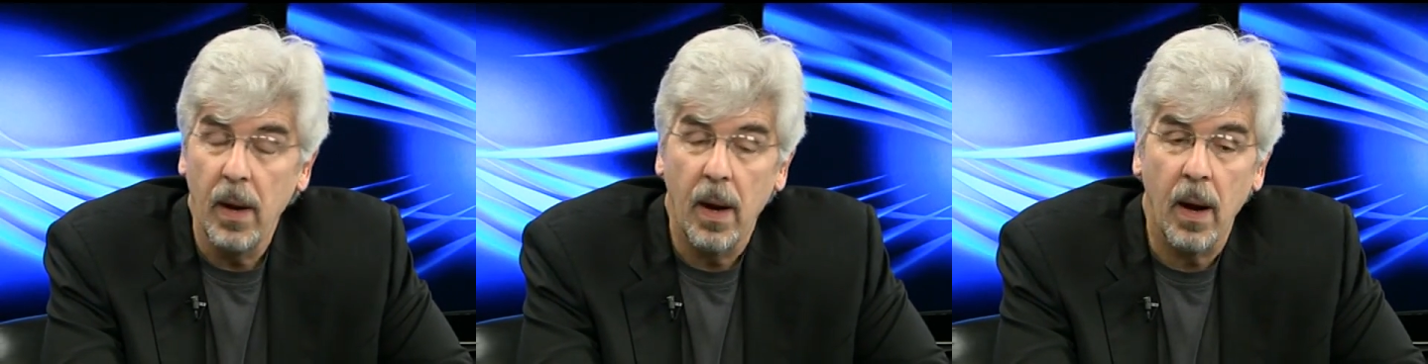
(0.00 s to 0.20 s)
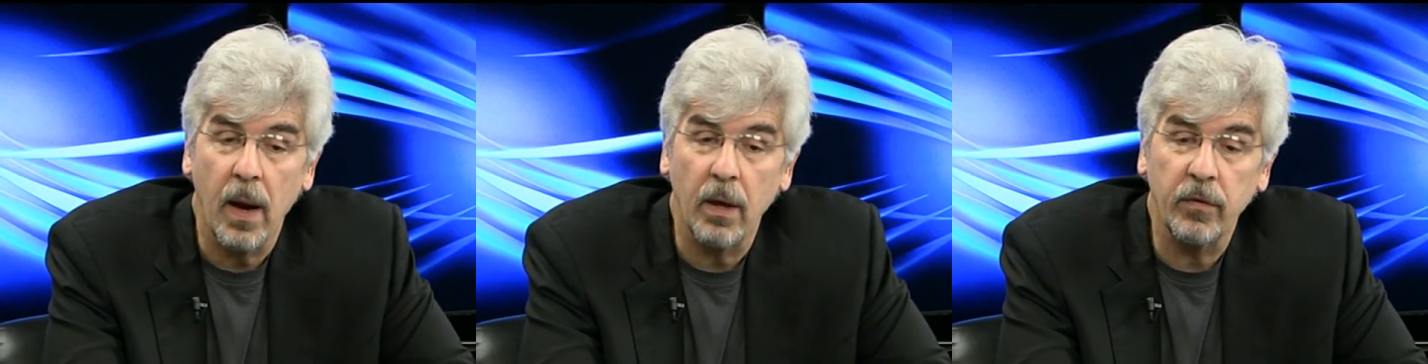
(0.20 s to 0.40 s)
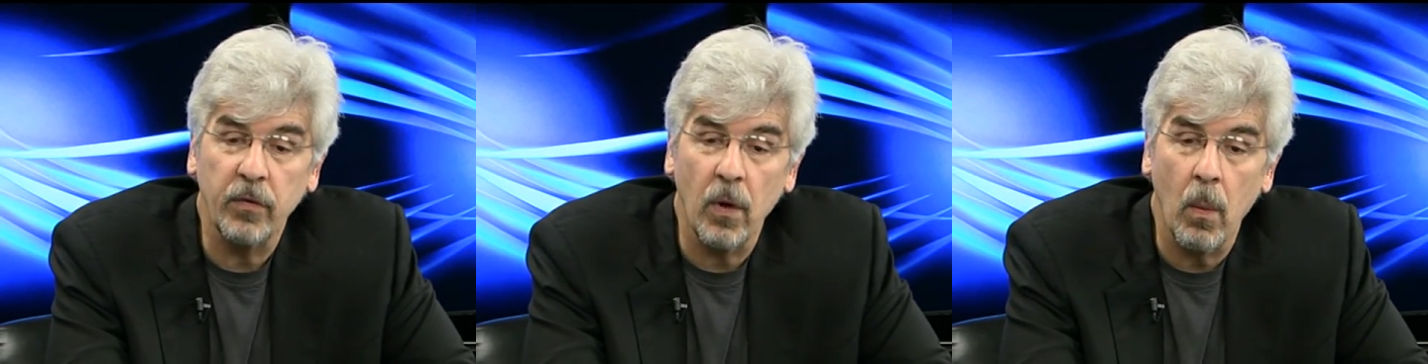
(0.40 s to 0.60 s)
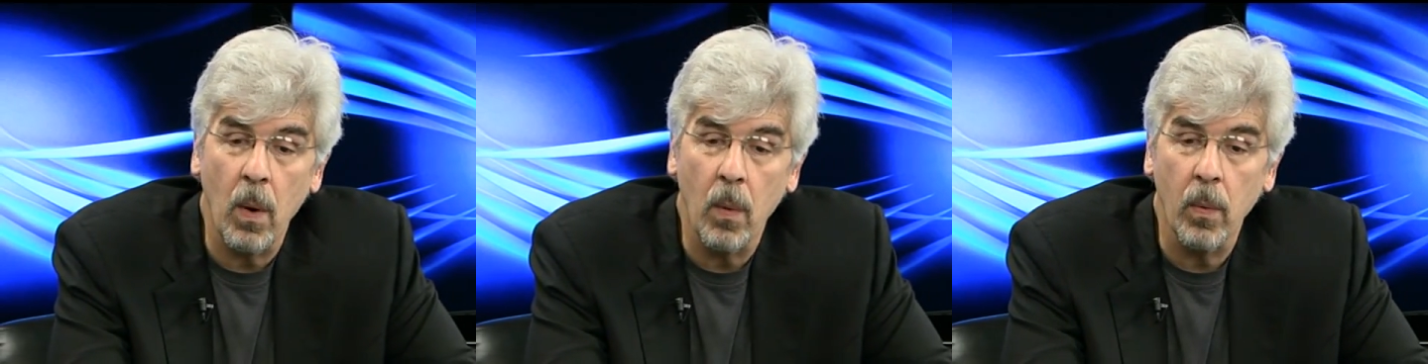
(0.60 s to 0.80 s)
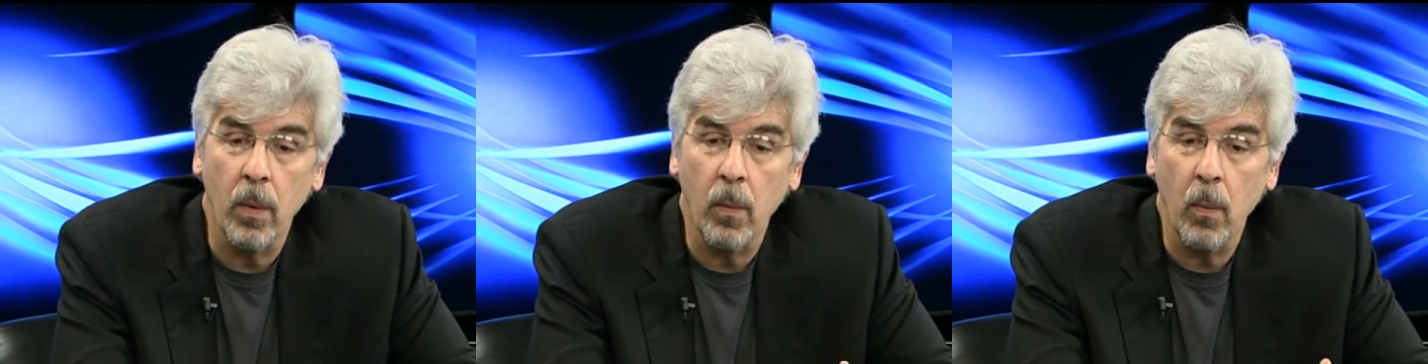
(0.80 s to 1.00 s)
Uh, so
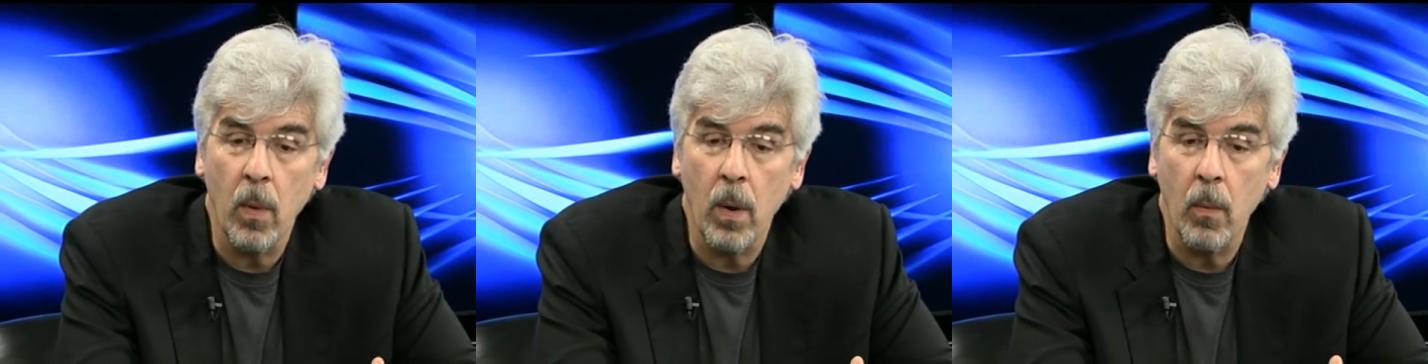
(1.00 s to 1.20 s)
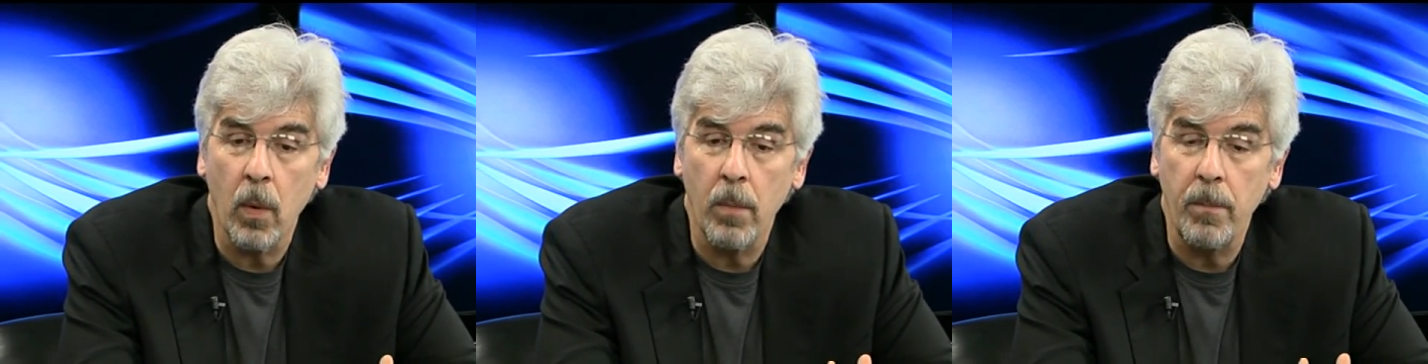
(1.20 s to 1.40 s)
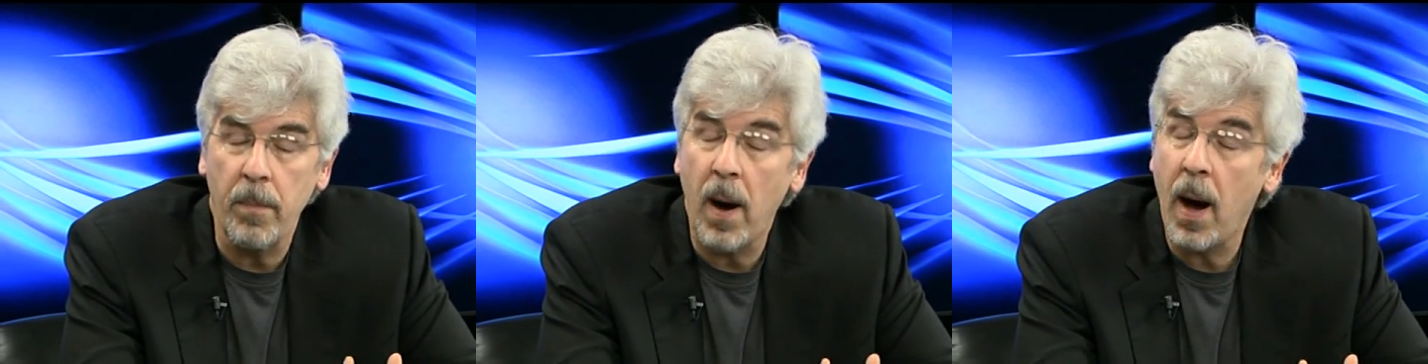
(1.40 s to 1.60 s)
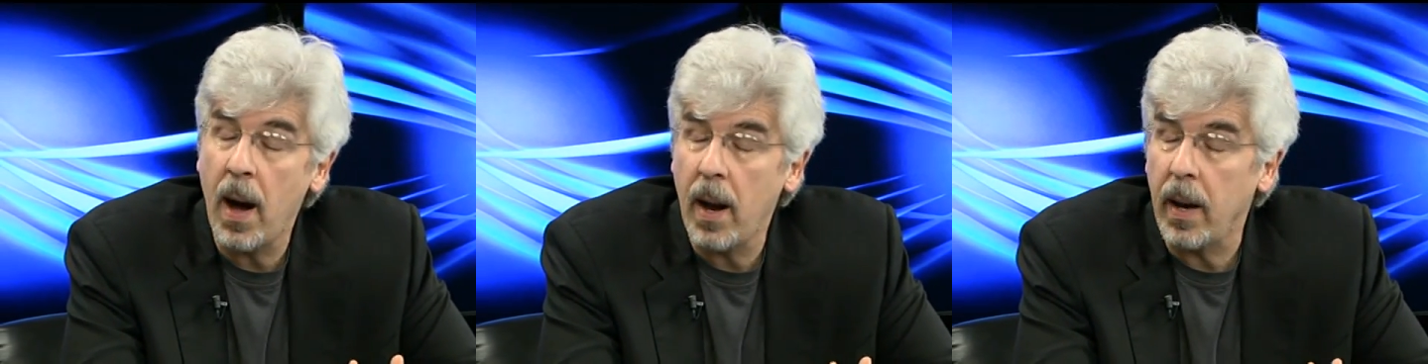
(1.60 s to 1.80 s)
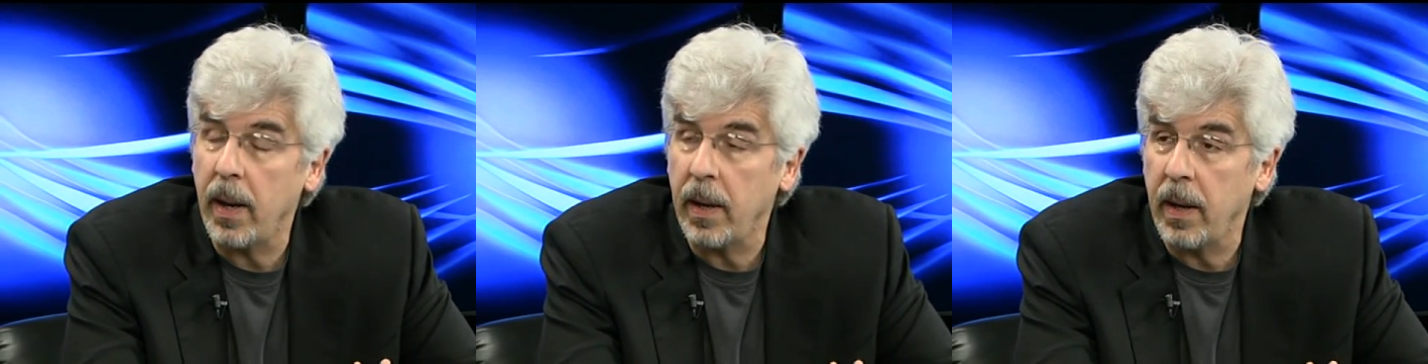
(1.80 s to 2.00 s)
what we're what we're
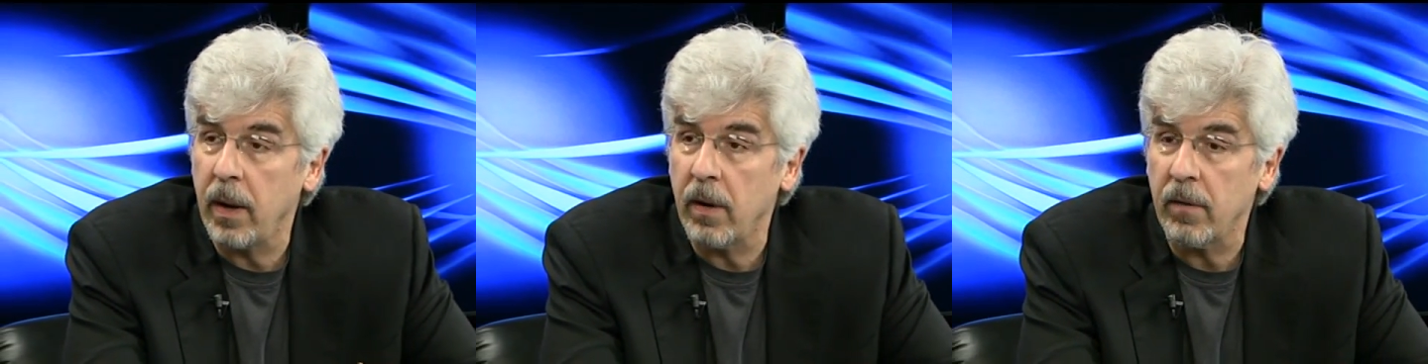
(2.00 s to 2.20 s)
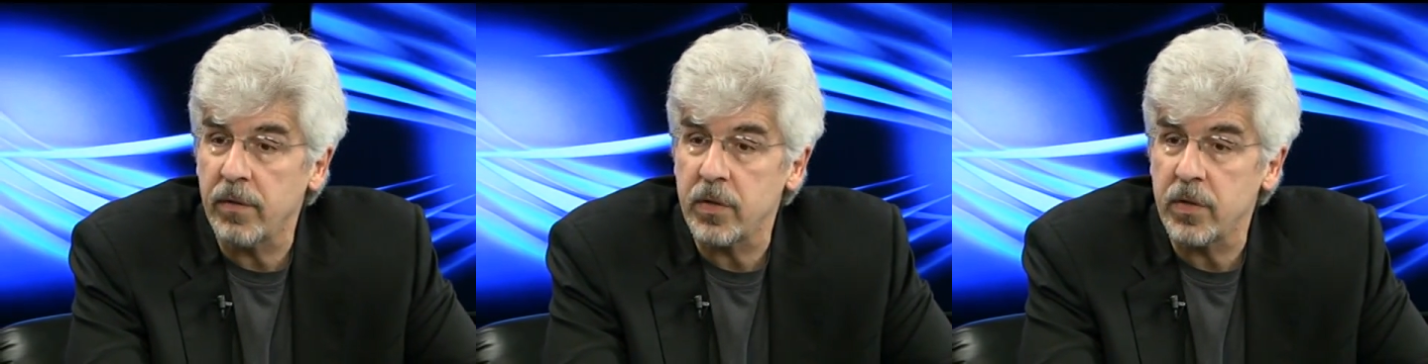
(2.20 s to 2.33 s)
buying here,